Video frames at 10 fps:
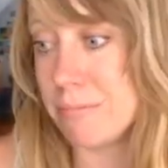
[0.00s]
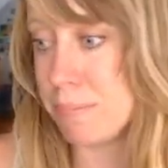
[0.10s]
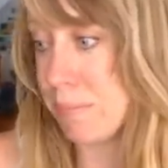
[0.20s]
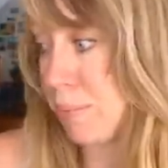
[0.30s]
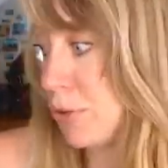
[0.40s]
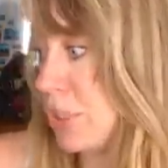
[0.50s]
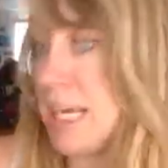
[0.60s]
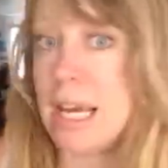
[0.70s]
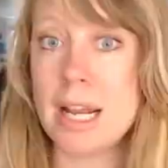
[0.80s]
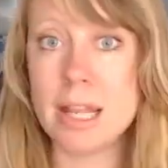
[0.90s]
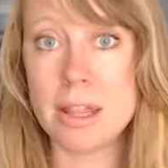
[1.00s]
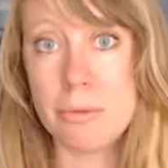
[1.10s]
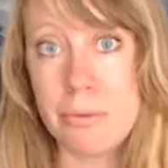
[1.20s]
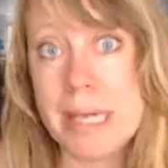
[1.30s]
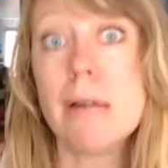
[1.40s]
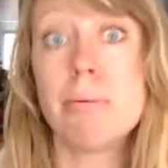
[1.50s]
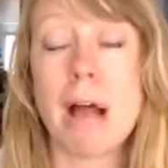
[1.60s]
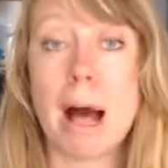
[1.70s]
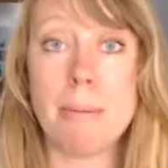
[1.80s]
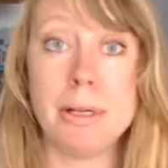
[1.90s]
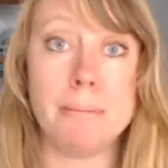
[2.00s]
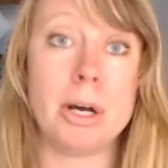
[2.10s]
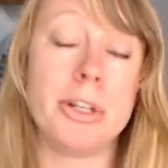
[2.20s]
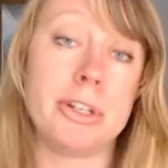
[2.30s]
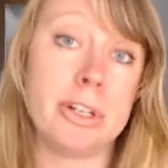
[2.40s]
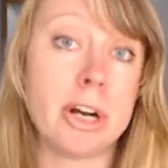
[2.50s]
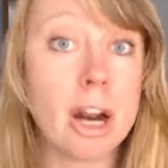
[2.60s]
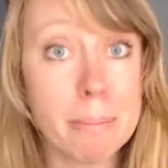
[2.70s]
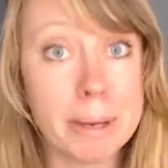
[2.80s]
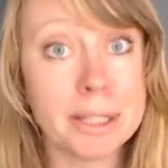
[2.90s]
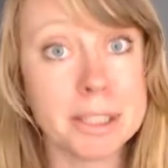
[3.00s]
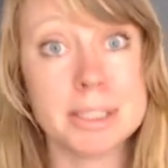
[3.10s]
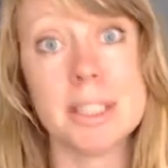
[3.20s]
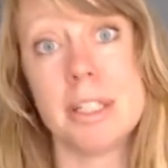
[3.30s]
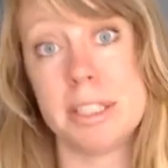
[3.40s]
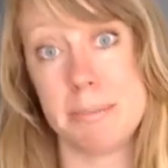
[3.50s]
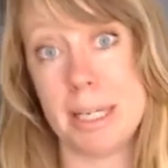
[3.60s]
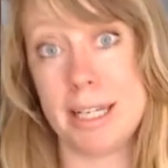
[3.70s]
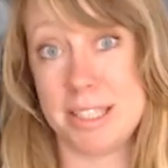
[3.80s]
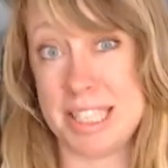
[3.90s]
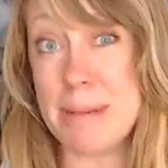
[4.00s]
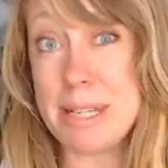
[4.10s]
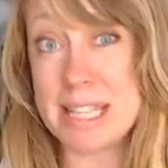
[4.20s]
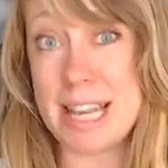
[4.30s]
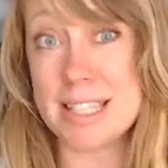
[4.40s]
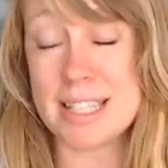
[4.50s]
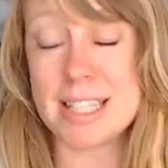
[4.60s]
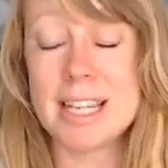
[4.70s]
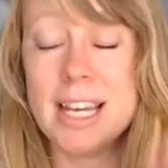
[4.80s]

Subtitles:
pushing the real problem under the carpet, so to speak. Does that make sense?